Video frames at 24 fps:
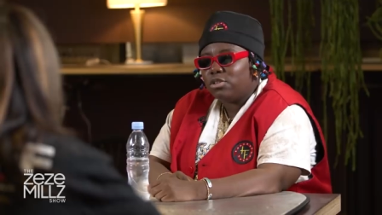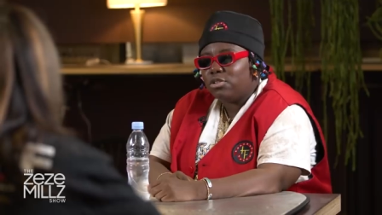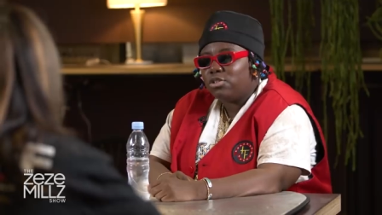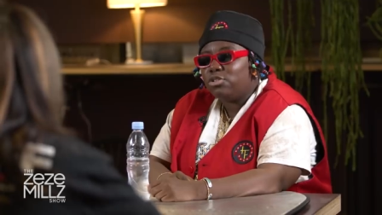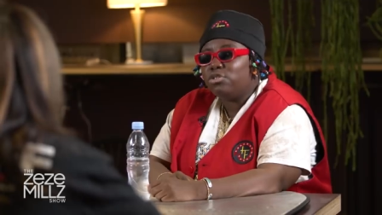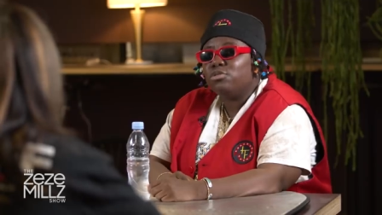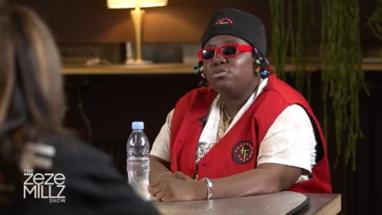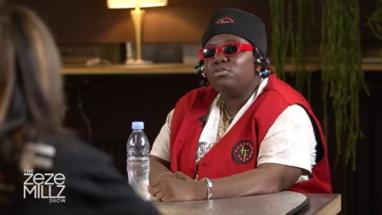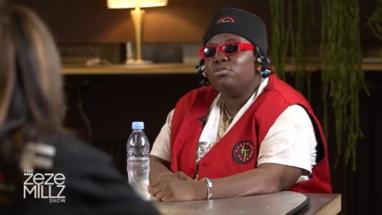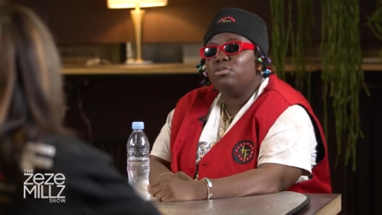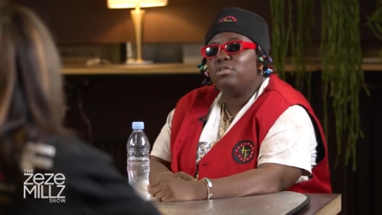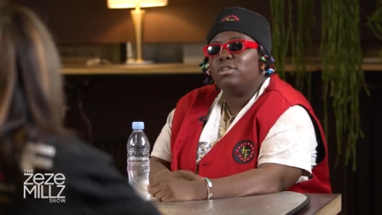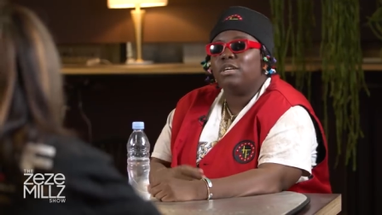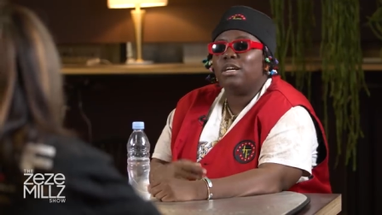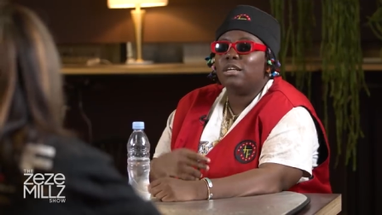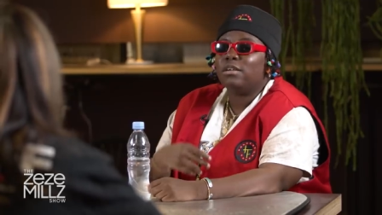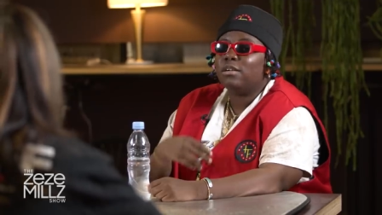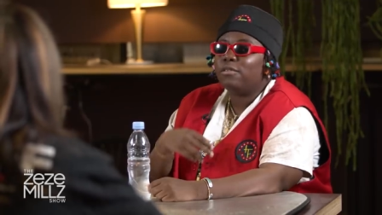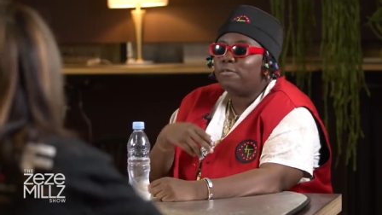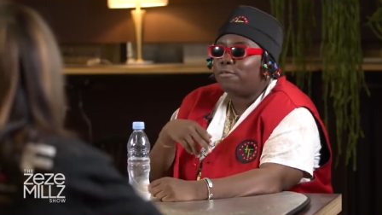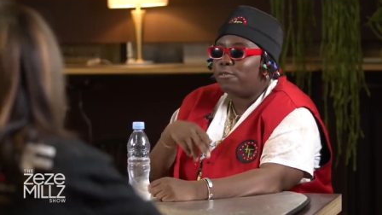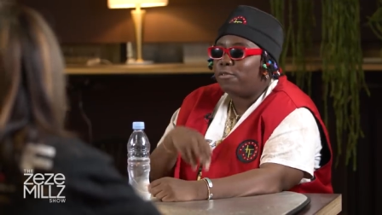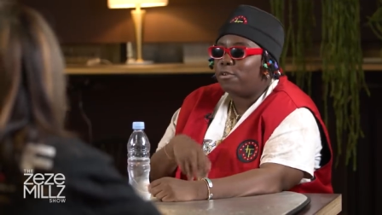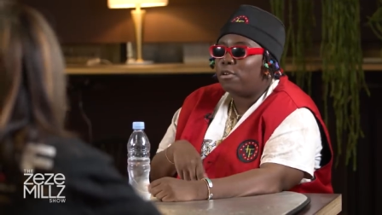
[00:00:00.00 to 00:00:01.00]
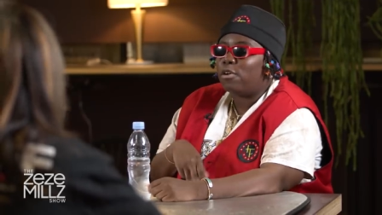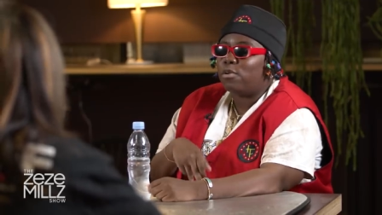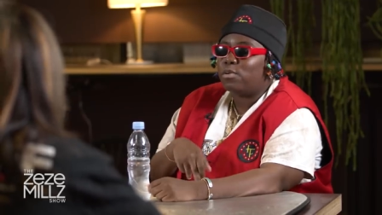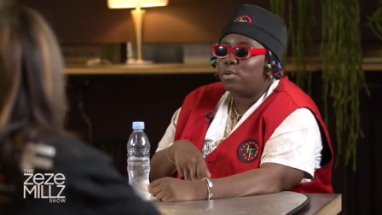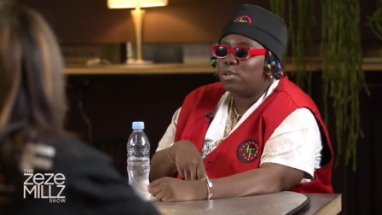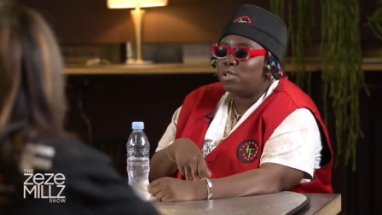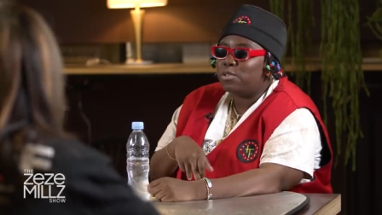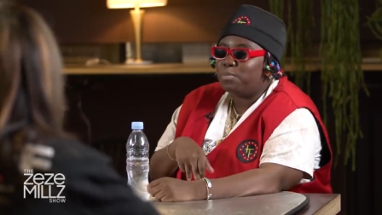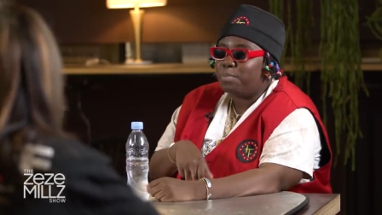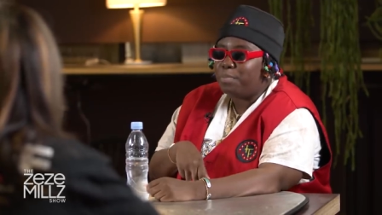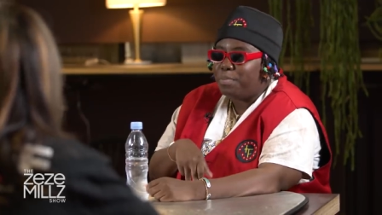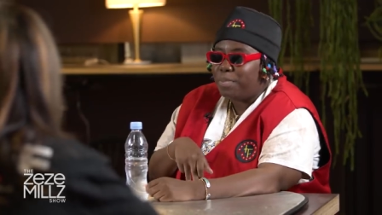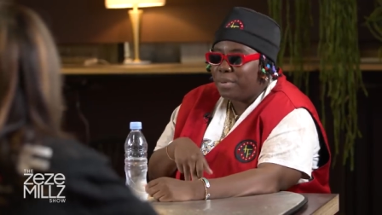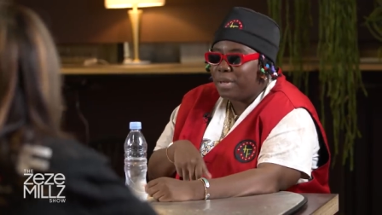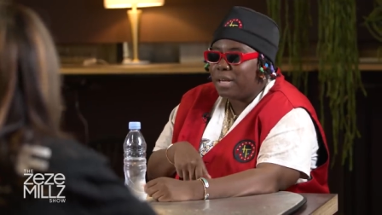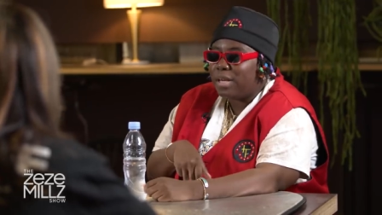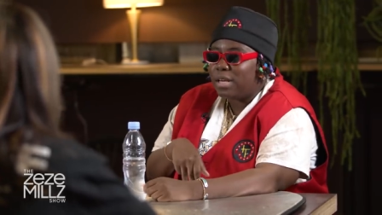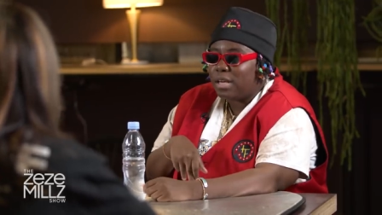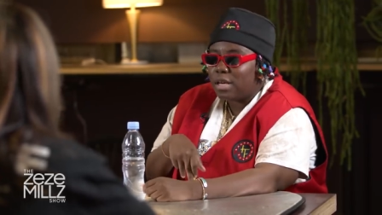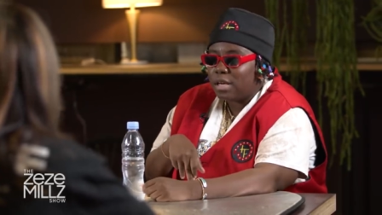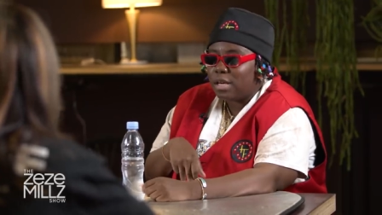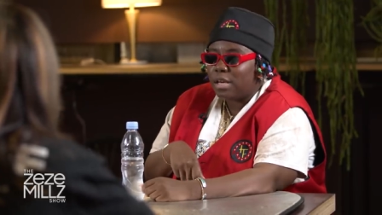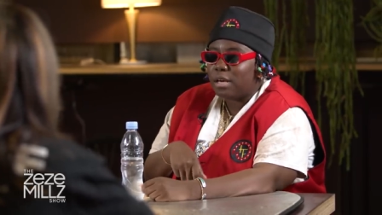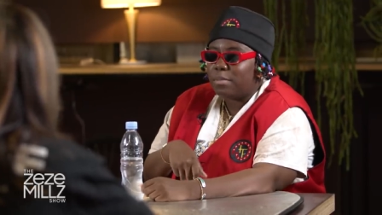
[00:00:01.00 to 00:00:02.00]
Do you know that four was big
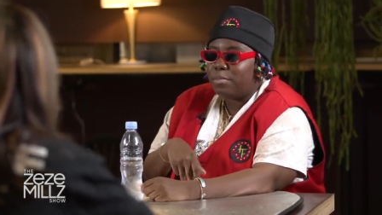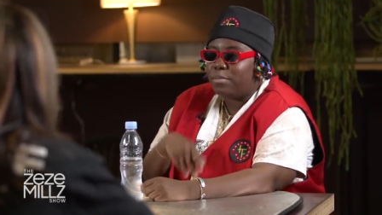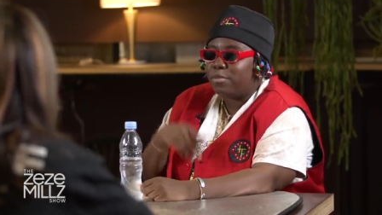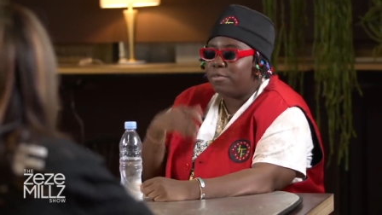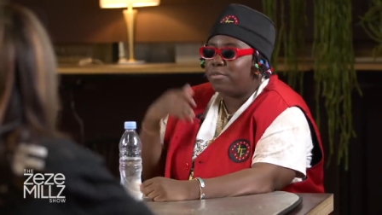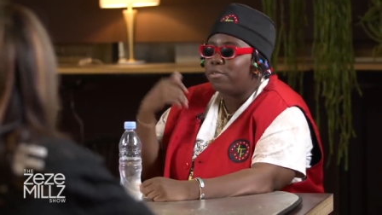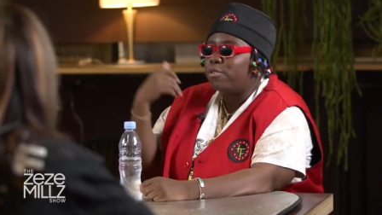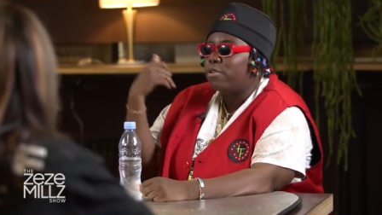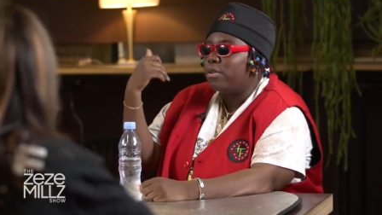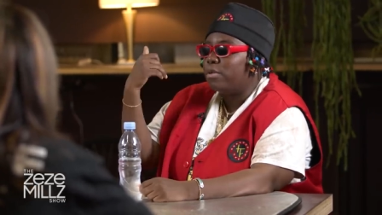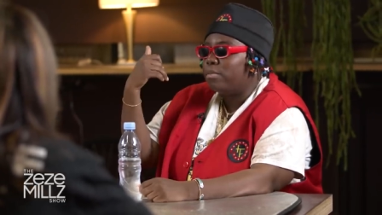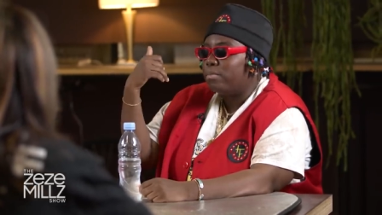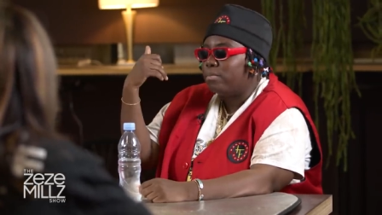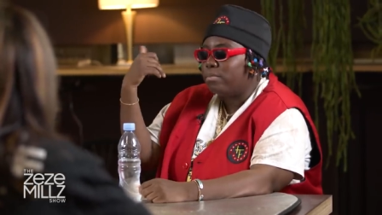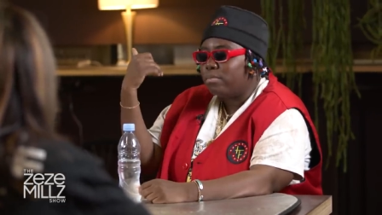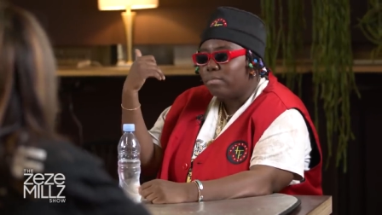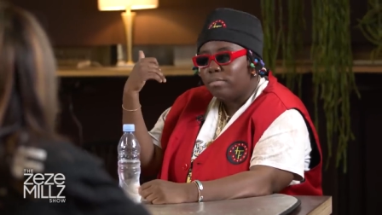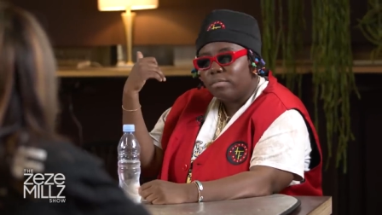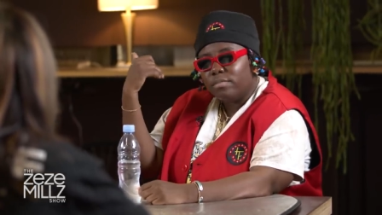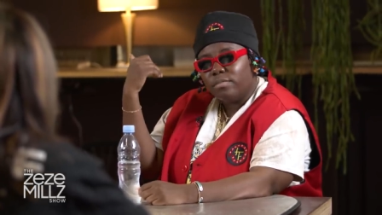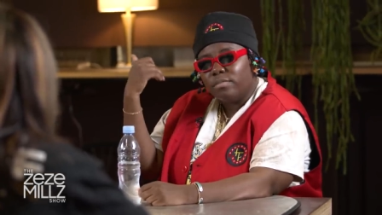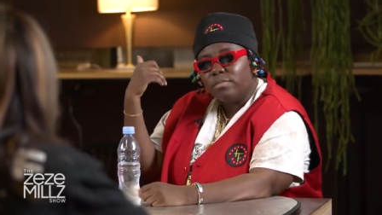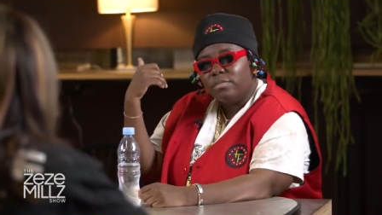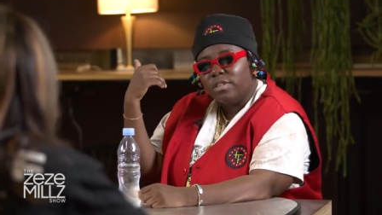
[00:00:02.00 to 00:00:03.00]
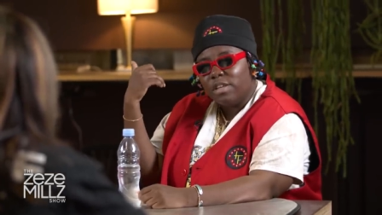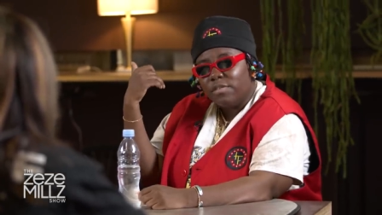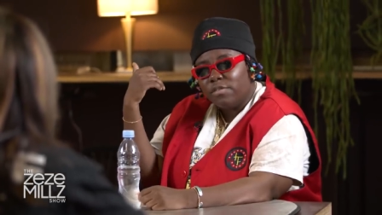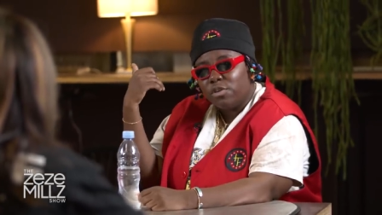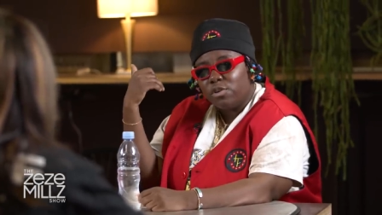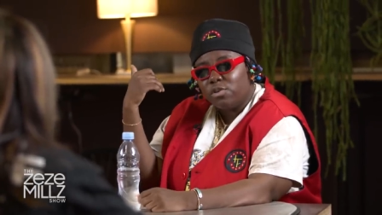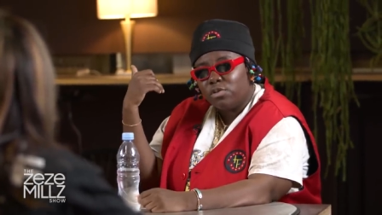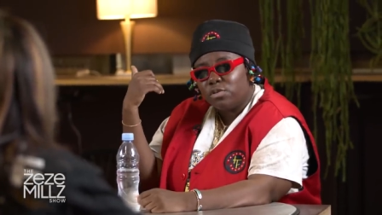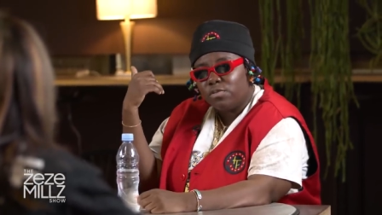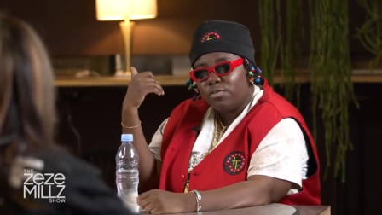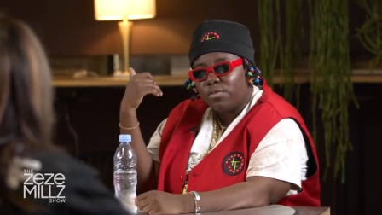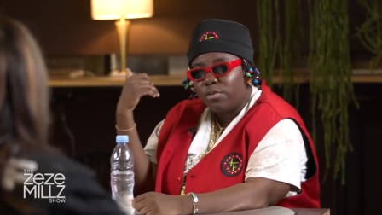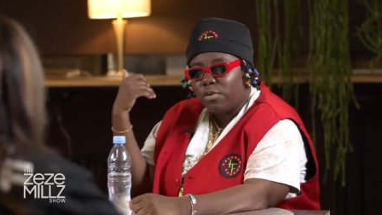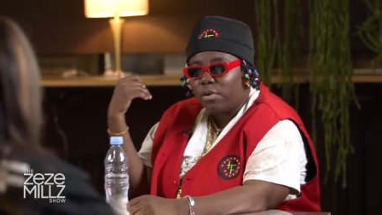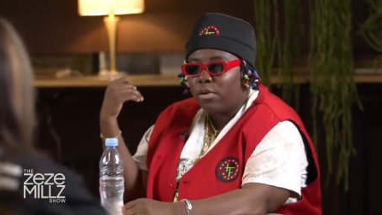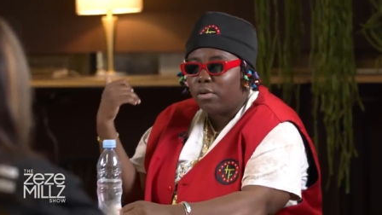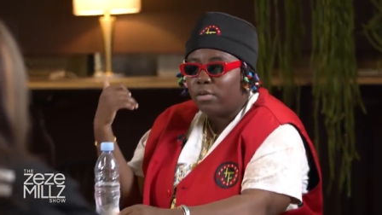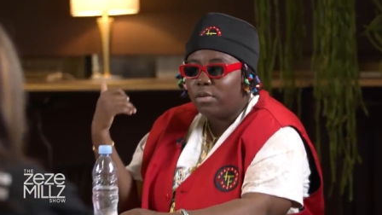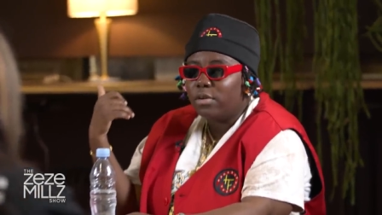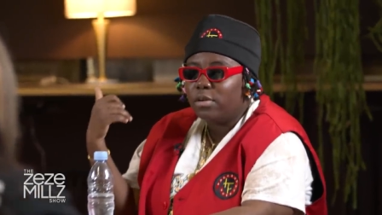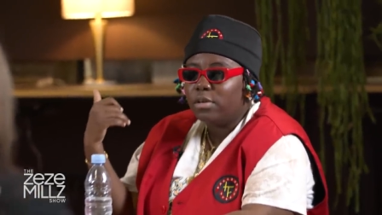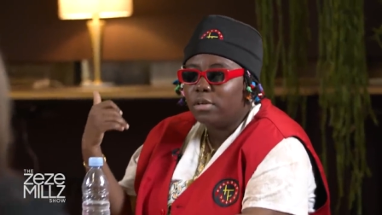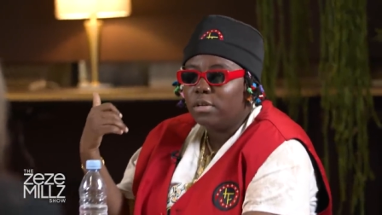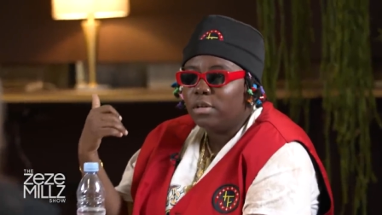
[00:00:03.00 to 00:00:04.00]
here before Davido's for
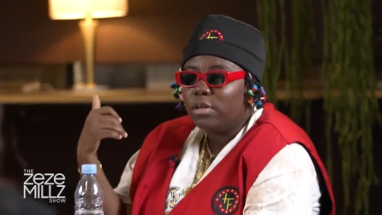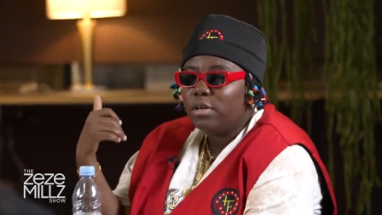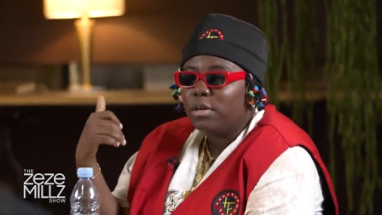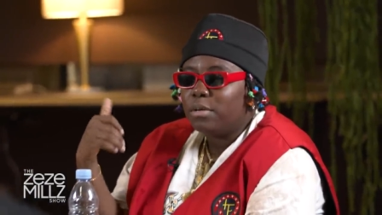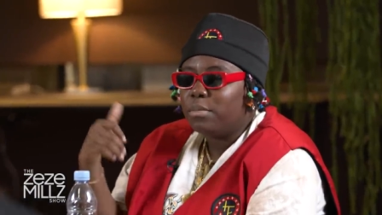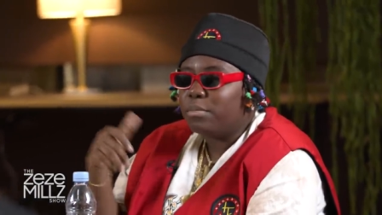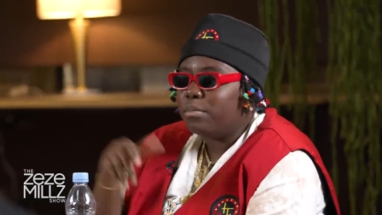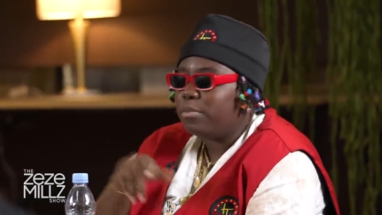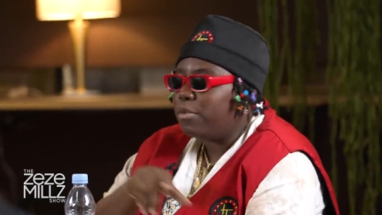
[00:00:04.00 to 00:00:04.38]
yeah, yeah.